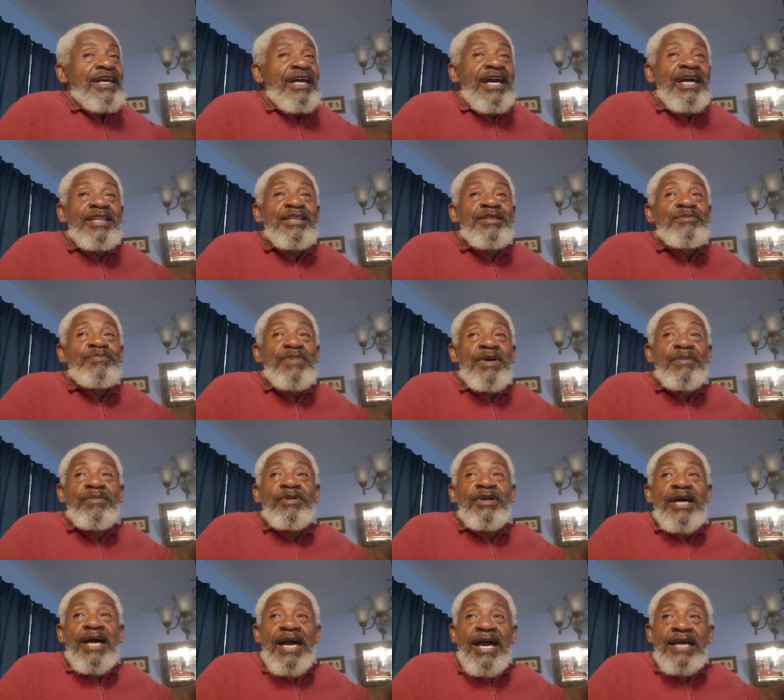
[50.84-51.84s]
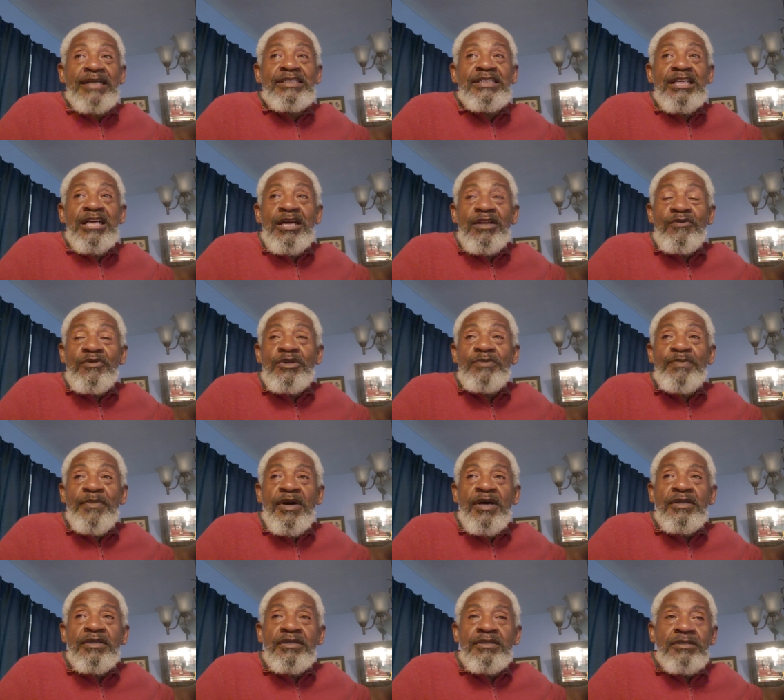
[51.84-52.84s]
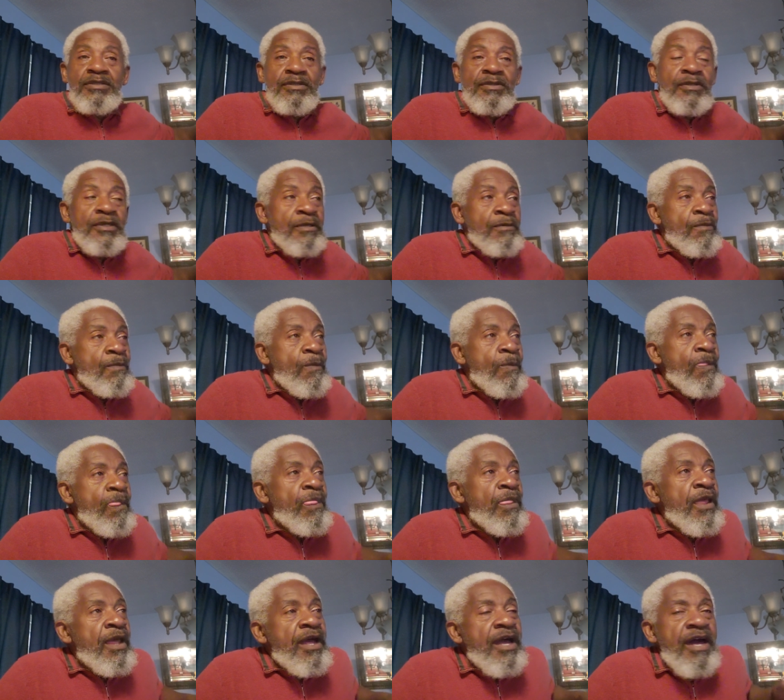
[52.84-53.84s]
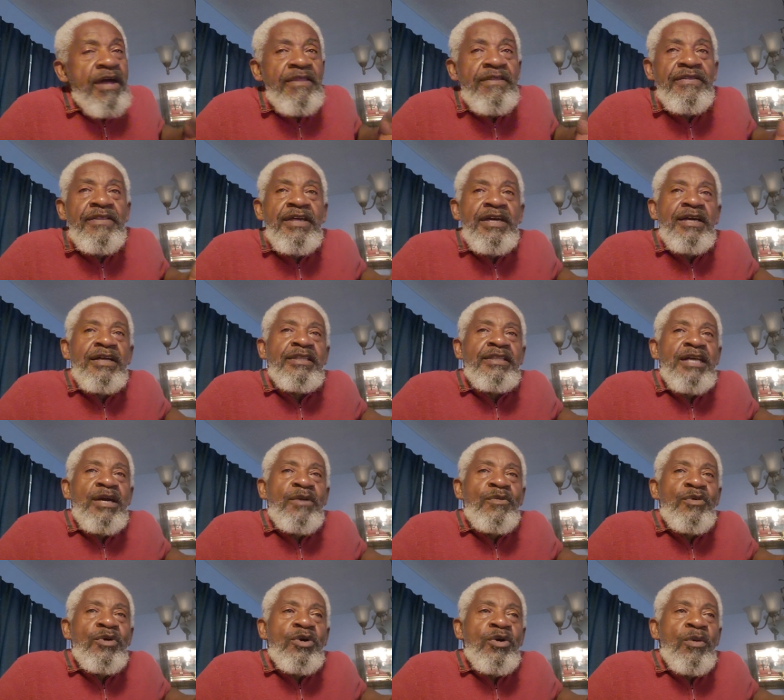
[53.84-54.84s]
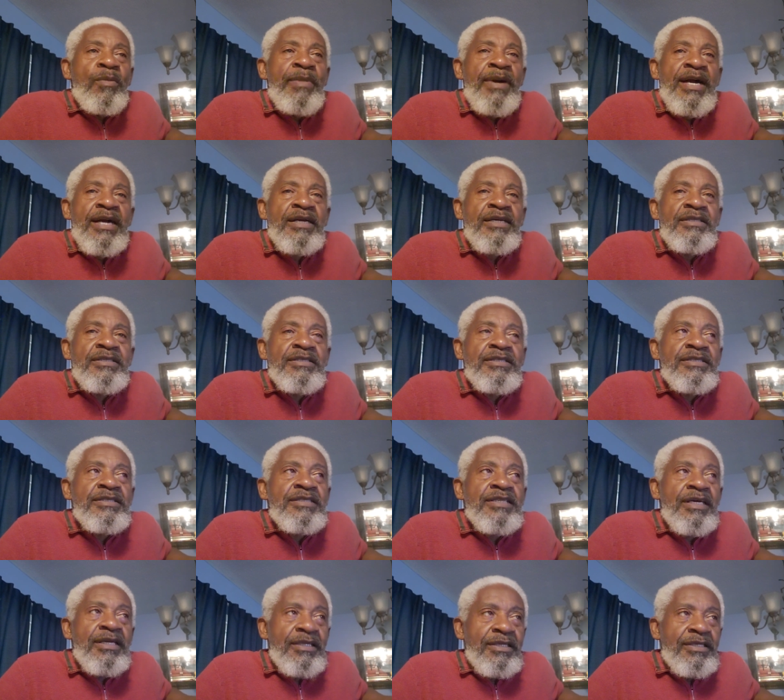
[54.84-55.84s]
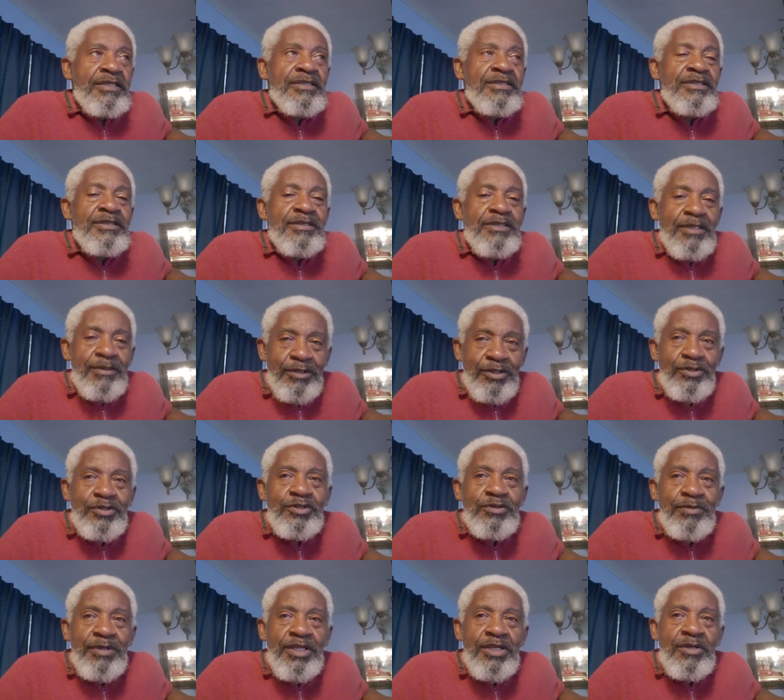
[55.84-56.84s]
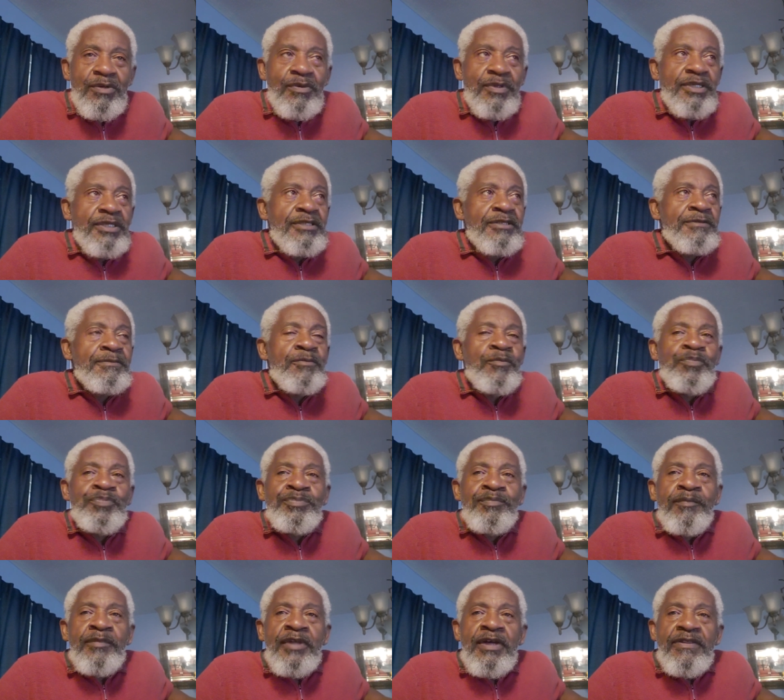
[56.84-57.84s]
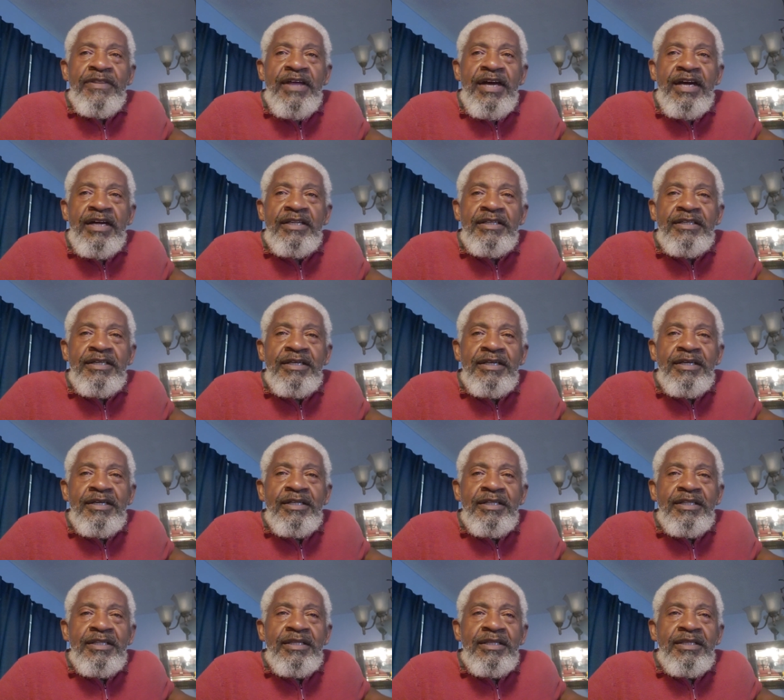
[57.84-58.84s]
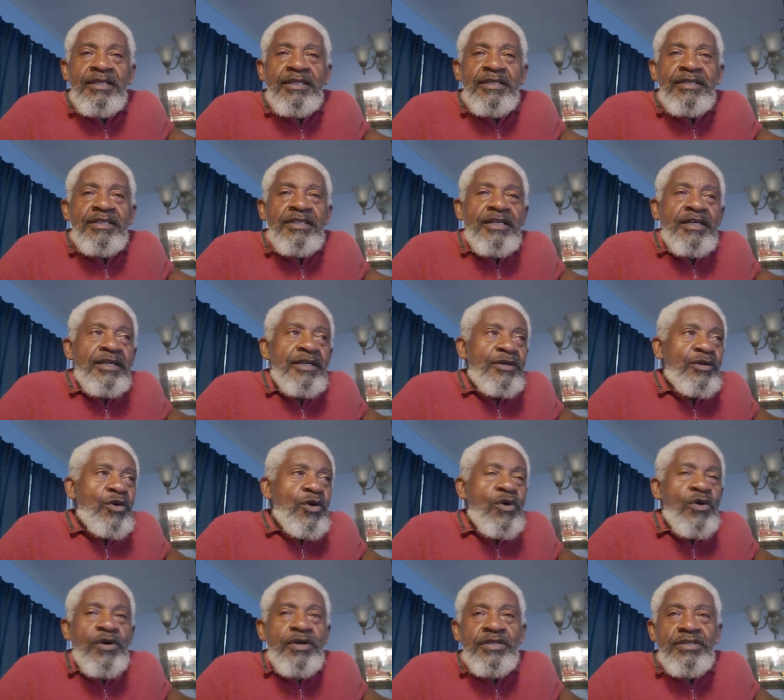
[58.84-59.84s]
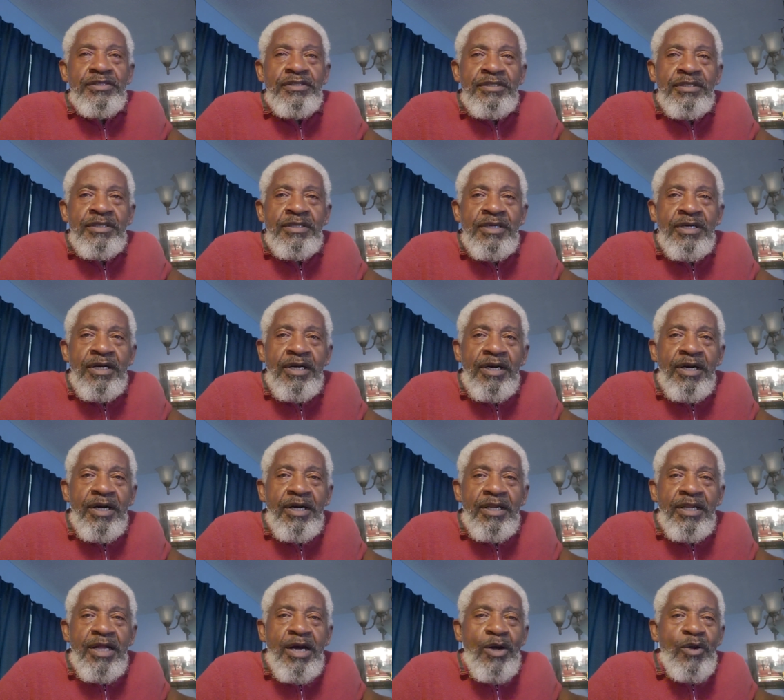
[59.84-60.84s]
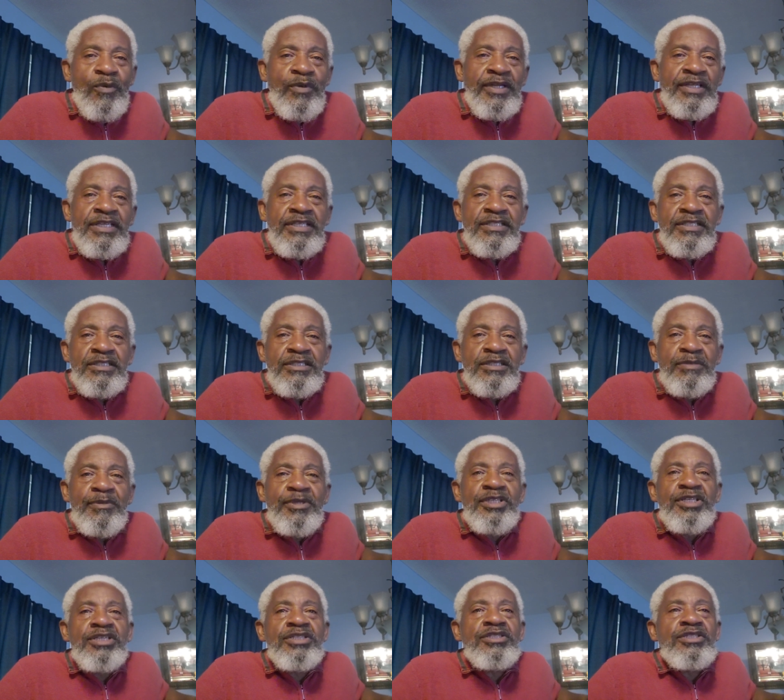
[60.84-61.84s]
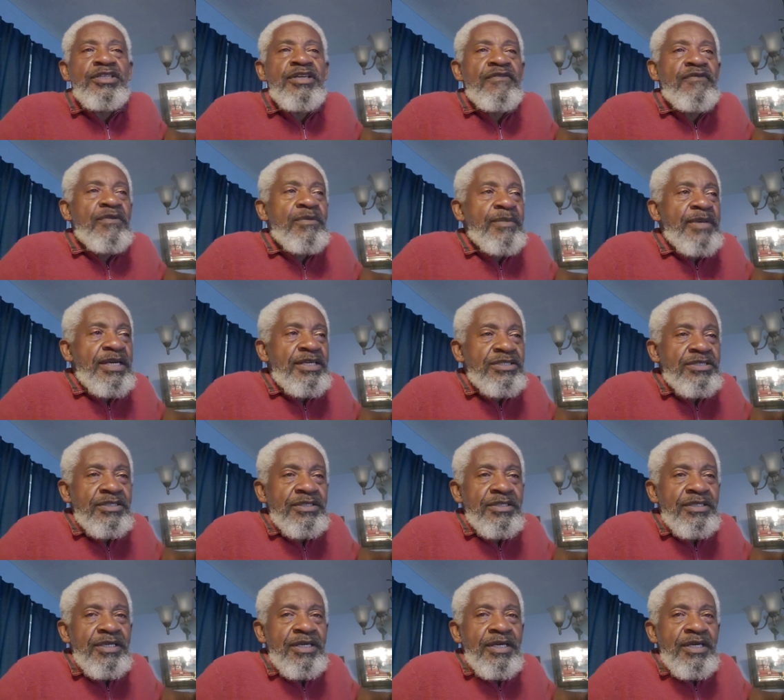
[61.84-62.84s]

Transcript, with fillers: And people are acting and responding to it. And then they will go back and tell us, the news media will, that the courts are now releasing some additional information